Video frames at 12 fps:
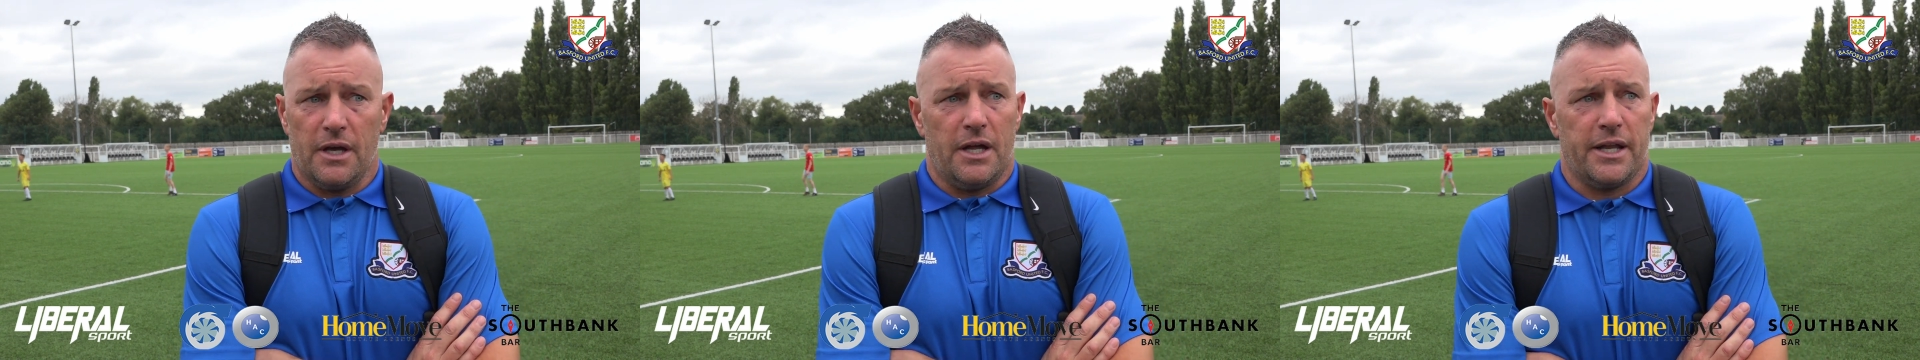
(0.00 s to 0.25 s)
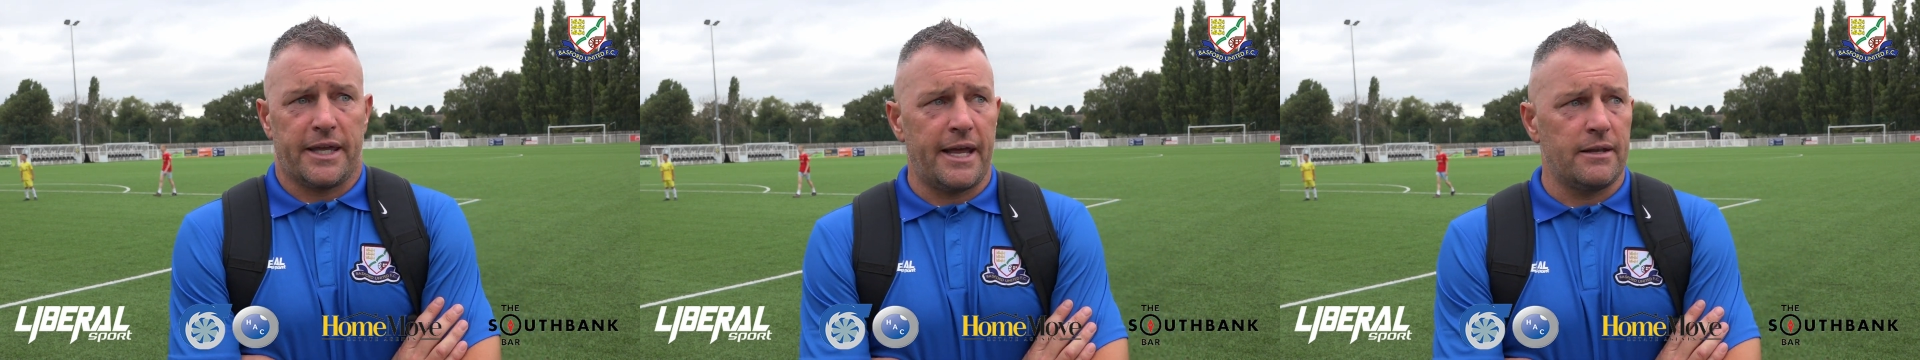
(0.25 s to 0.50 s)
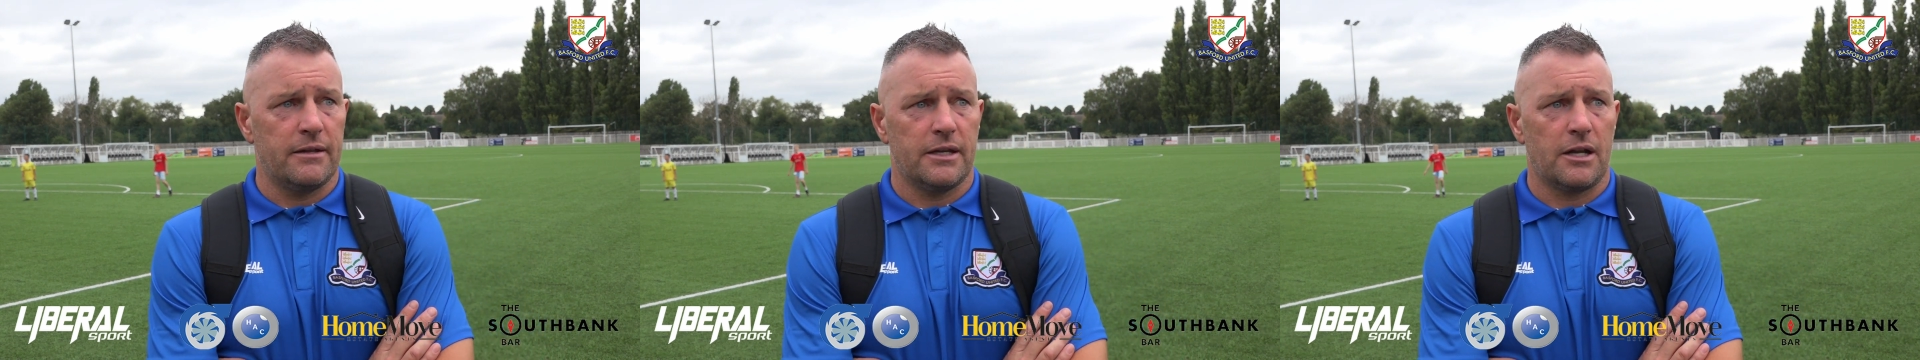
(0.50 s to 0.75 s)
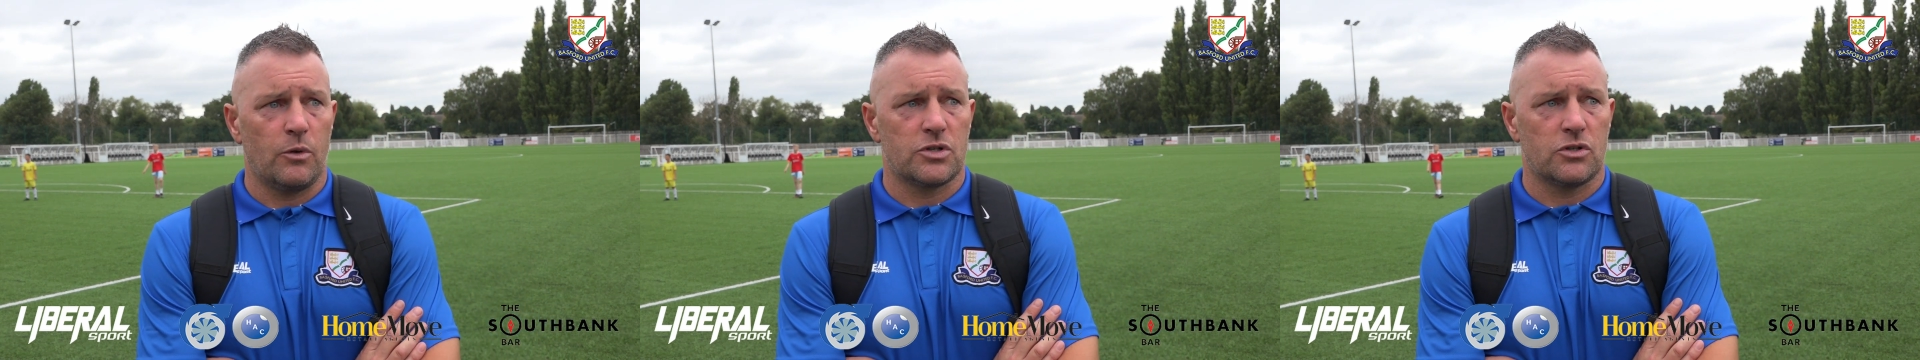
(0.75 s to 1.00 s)
And again,
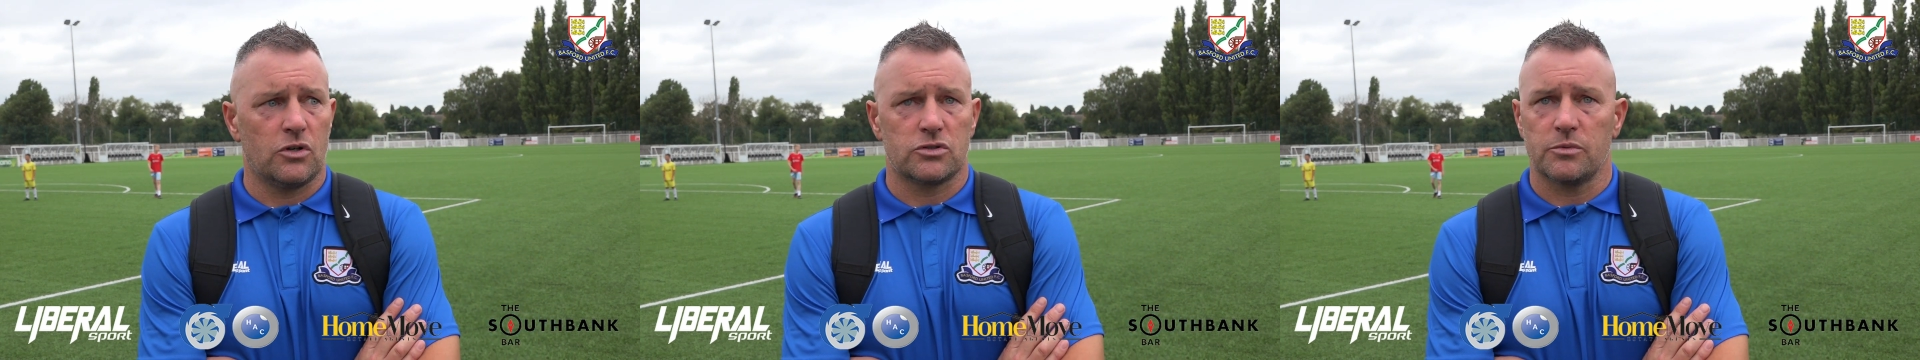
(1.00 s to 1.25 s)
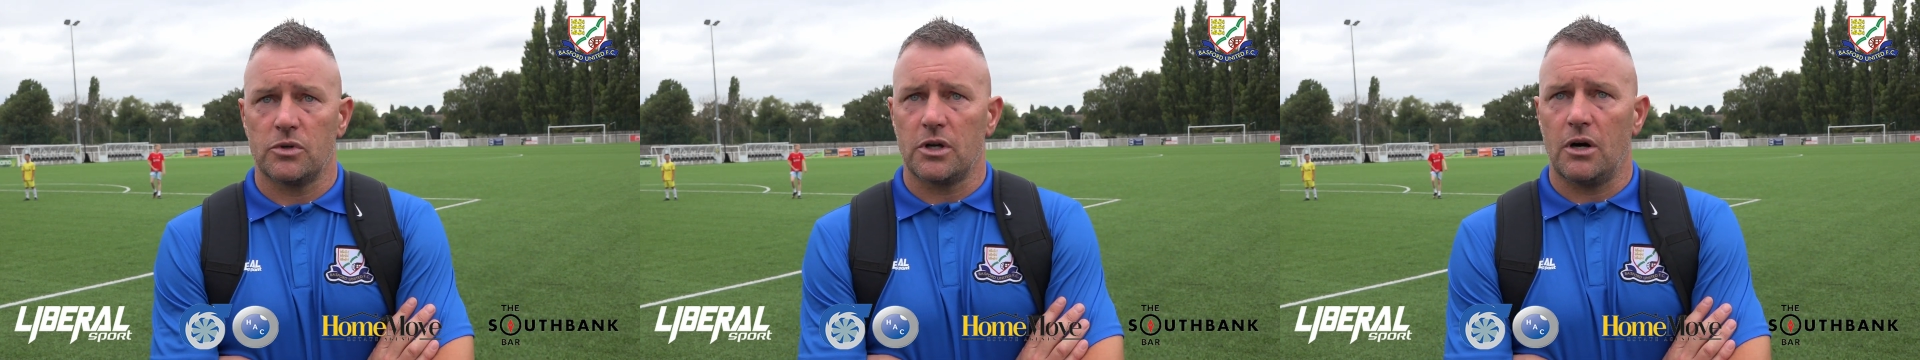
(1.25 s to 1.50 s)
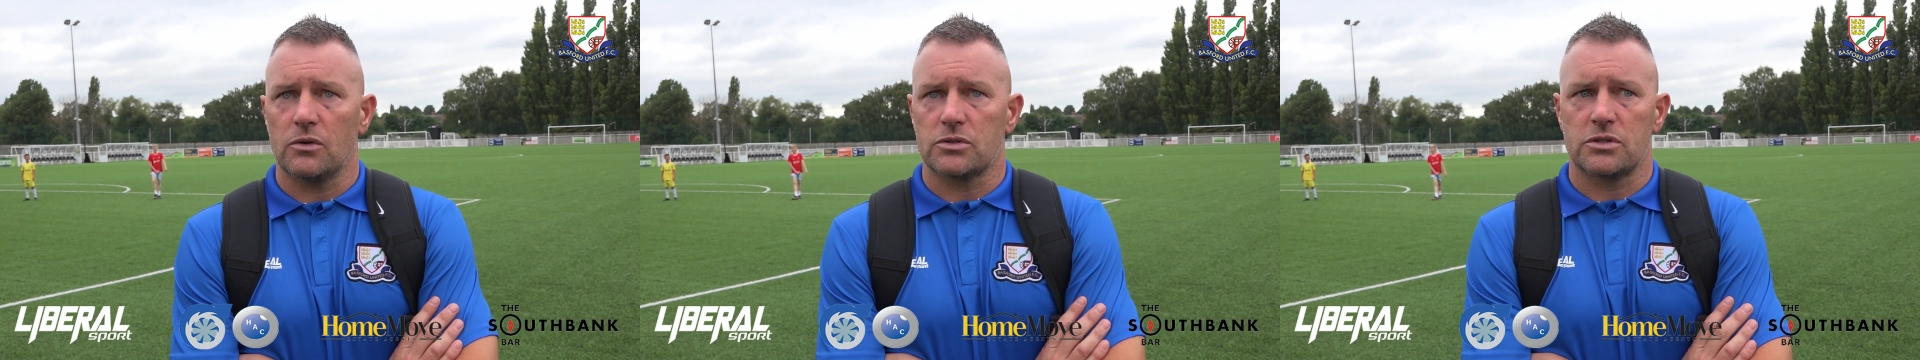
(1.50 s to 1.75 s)
we scored some good goals.